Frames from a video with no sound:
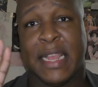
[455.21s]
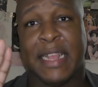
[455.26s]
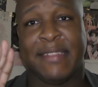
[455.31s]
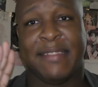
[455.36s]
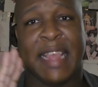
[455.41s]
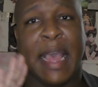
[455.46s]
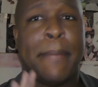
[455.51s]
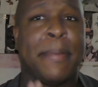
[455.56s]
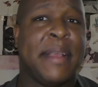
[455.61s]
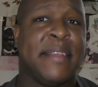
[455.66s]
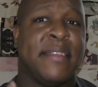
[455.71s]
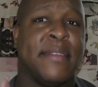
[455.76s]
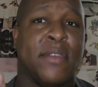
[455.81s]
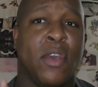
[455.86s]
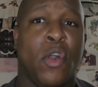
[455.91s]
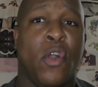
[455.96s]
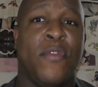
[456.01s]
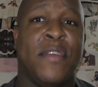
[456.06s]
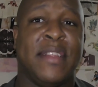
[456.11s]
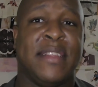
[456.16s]
it's not because of
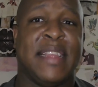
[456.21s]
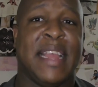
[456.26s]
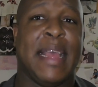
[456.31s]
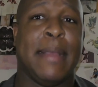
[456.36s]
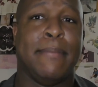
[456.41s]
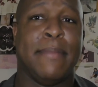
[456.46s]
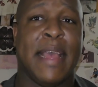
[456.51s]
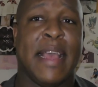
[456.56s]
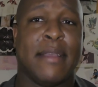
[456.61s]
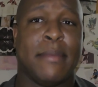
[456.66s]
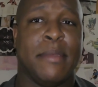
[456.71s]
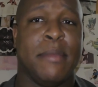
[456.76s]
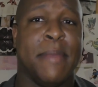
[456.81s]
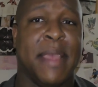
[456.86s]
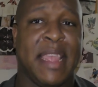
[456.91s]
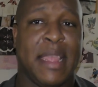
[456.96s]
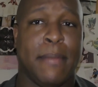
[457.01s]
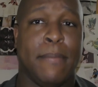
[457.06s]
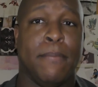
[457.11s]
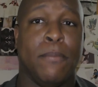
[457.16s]
COVID that I'm not going to be
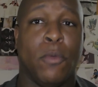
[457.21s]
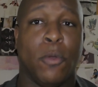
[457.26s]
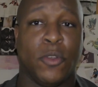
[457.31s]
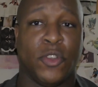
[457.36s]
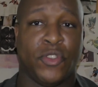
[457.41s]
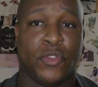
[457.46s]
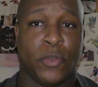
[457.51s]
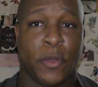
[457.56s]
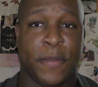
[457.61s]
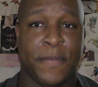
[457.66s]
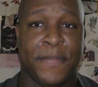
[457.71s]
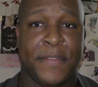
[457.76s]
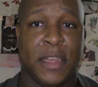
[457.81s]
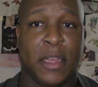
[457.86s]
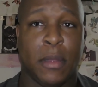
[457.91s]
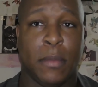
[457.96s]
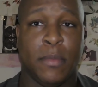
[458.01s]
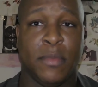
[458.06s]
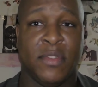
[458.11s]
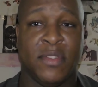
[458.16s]
making more short
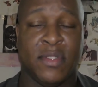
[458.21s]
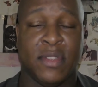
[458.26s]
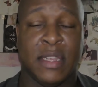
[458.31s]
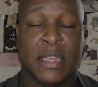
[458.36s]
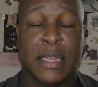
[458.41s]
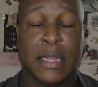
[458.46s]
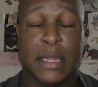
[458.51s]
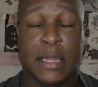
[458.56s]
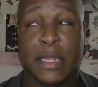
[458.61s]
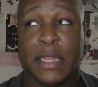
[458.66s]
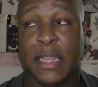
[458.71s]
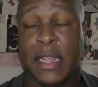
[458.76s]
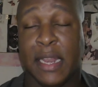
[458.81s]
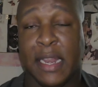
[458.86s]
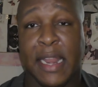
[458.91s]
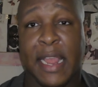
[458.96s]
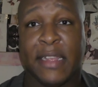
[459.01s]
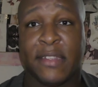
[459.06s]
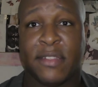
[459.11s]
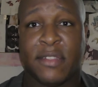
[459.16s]
films in
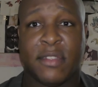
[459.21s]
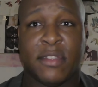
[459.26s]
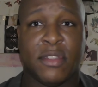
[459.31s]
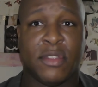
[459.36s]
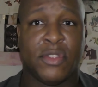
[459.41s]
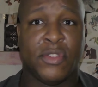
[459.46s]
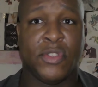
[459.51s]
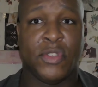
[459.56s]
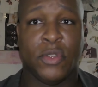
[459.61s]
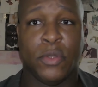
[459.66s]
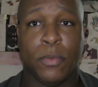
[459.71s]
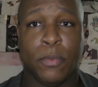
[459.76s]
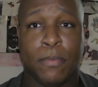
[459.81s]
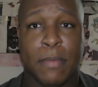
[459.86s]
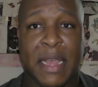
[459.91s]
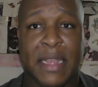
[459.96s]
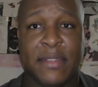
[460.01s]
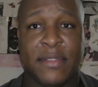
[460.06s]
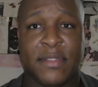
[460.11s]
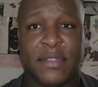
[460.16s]
the next 2
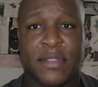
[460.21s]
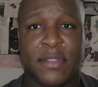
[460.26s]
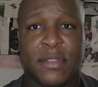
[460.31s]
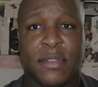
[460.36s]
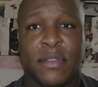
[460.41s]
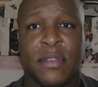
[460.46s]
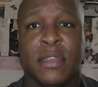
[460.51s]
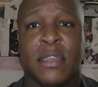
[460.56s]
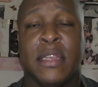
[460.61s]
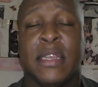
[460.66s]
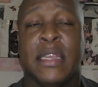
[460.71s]
months.